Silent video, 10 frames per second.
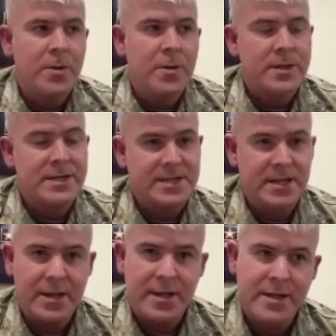like I
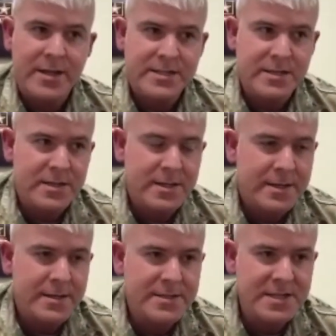said, it's a
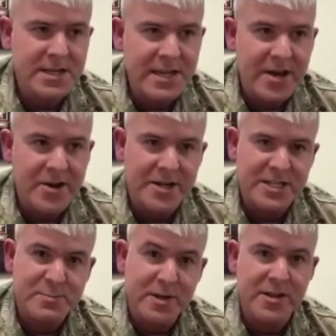sitting down and
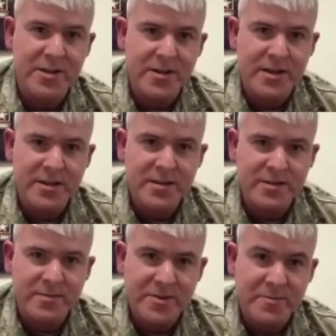explaining the
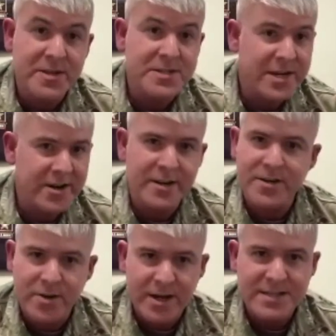military,
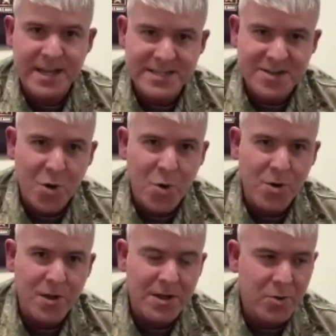as a
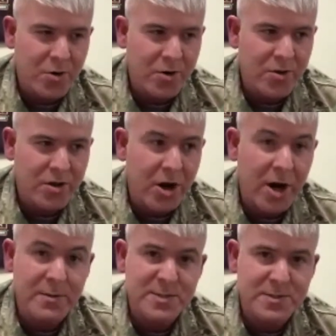whole, or the
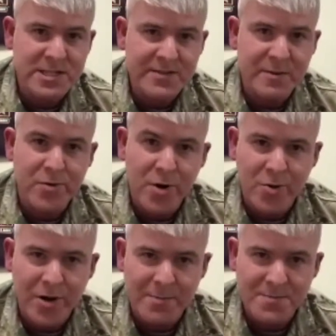Army specific
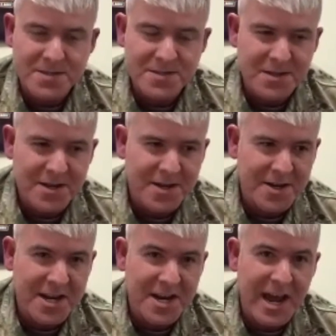programs
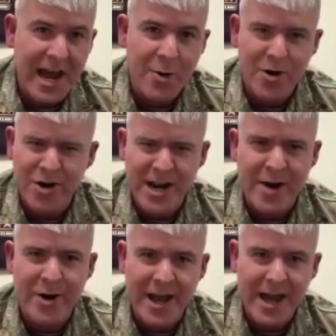in an hour and
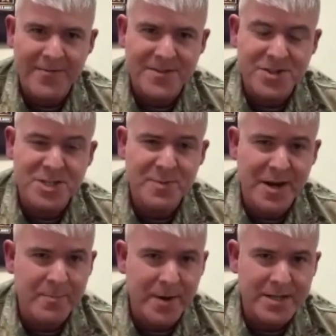a half is just about
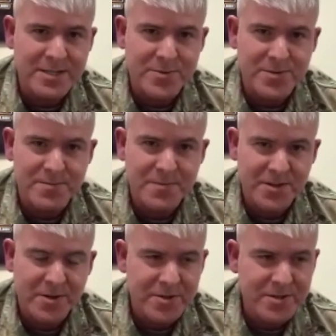impossible.
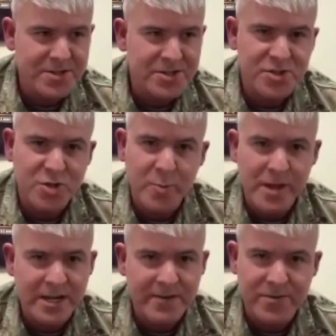There's so
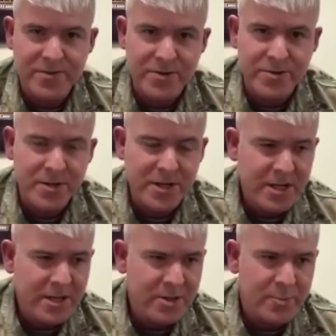many different little
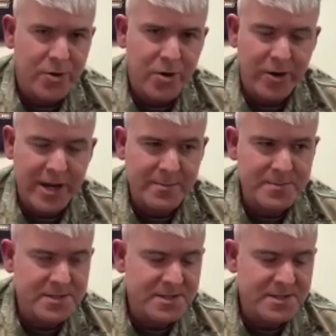programs.